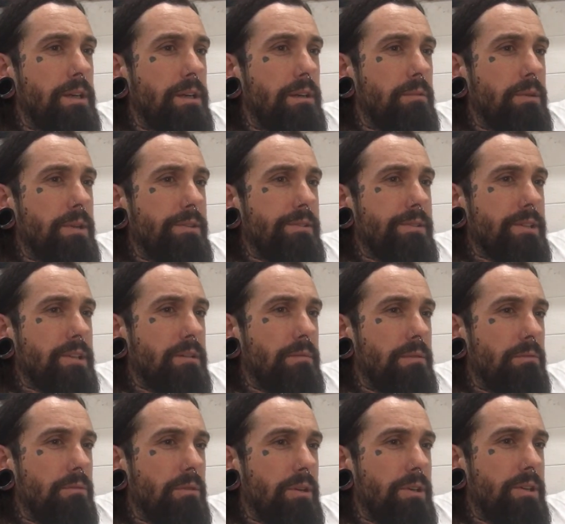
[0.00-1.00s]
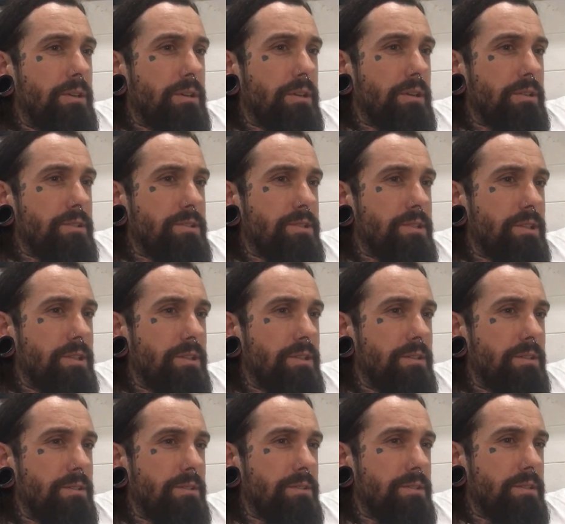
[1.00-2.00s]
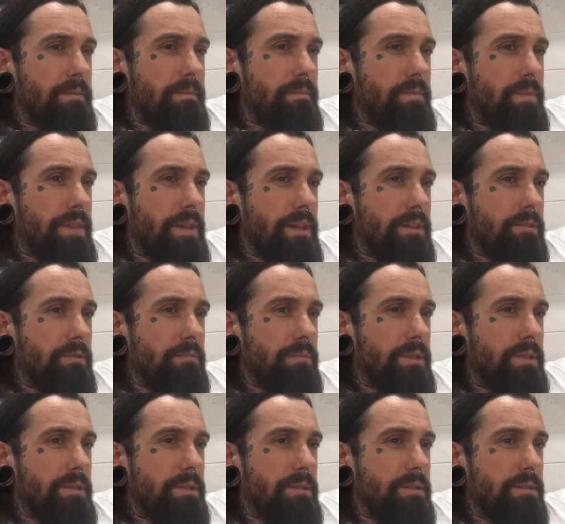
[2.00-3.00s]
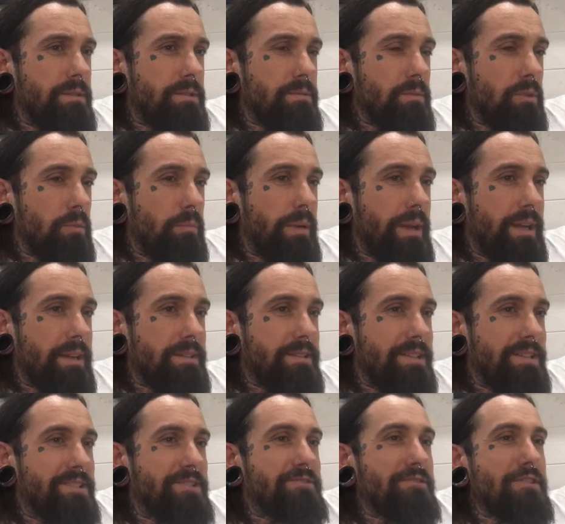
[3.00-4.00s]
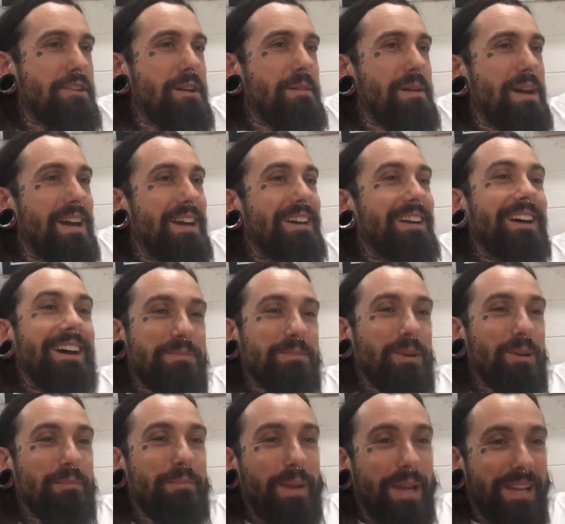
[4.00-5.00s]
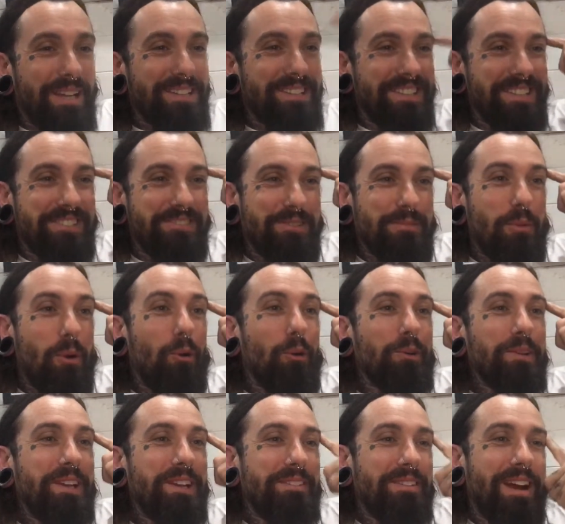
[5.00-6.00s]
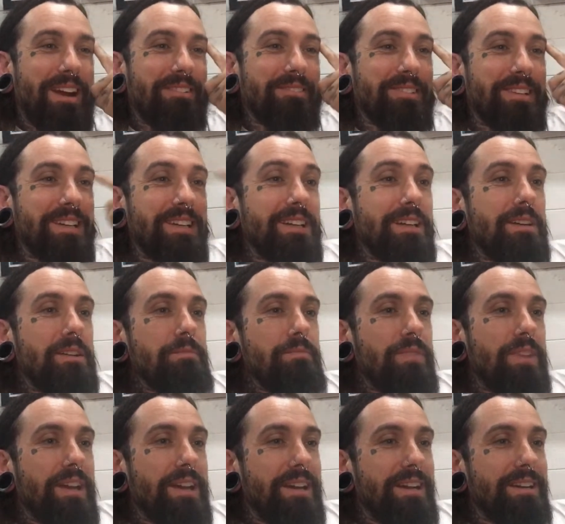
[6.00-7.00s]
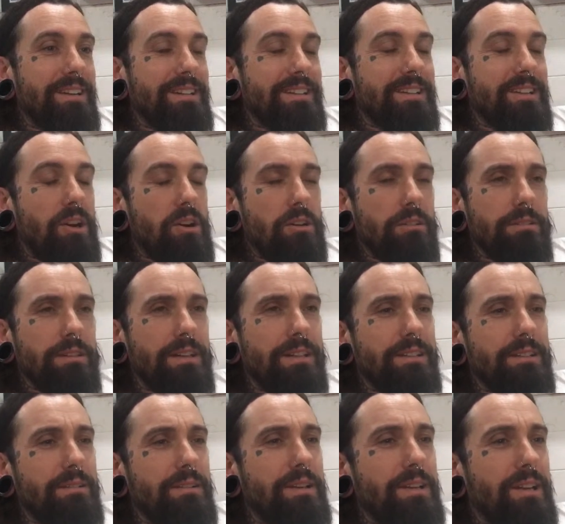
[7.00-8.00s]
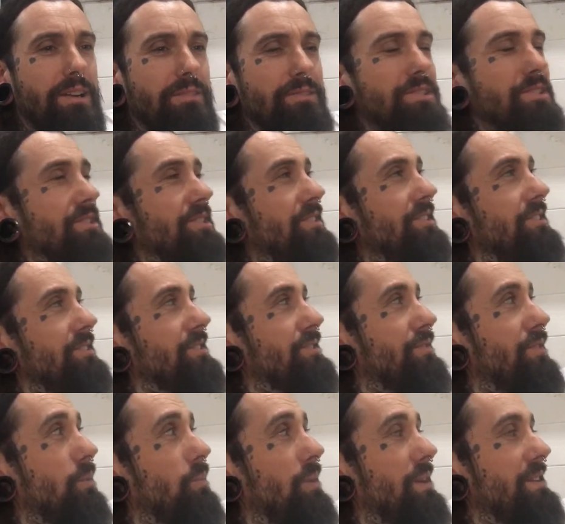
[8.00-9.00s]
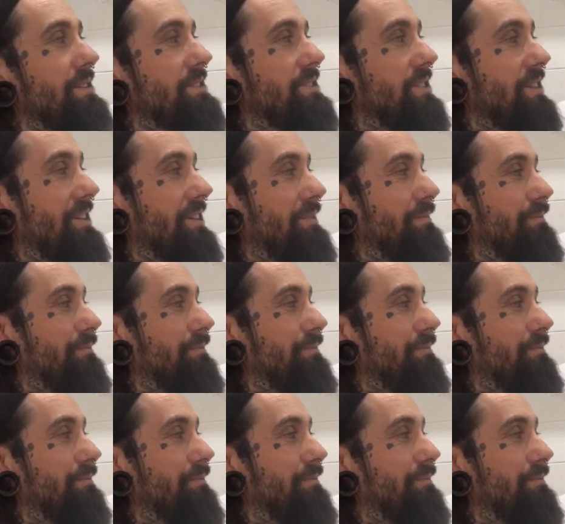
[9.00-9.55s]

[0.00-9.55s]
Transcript: Winter is coming. What are your concerns? I don't mean small pecker syndrome. Small pecker syndrome all year round. Carl, concerns for winter.